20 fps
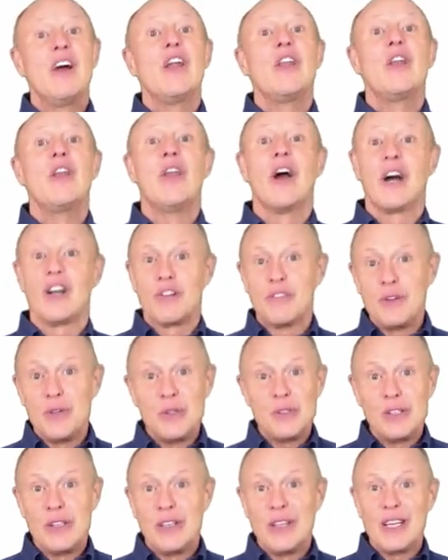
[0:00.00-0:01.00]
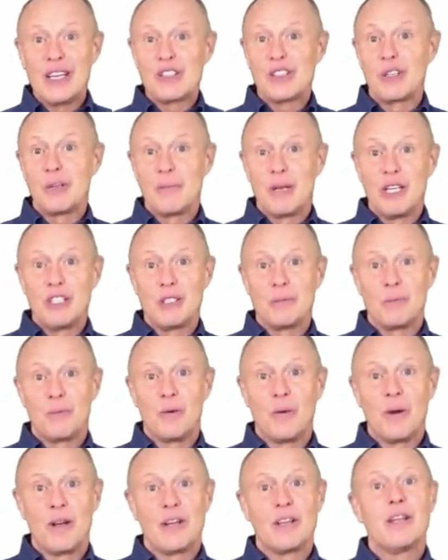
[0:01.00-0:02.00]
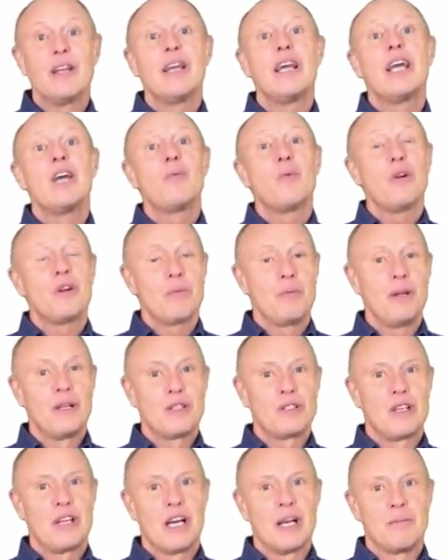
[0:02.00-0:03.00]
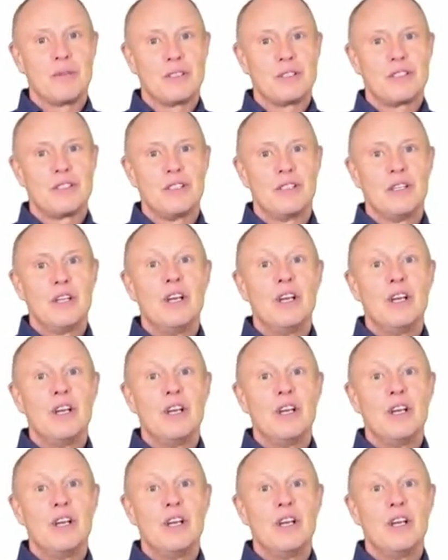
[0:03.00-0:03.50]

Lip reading: not overusing the exclamation point, and where to place commas.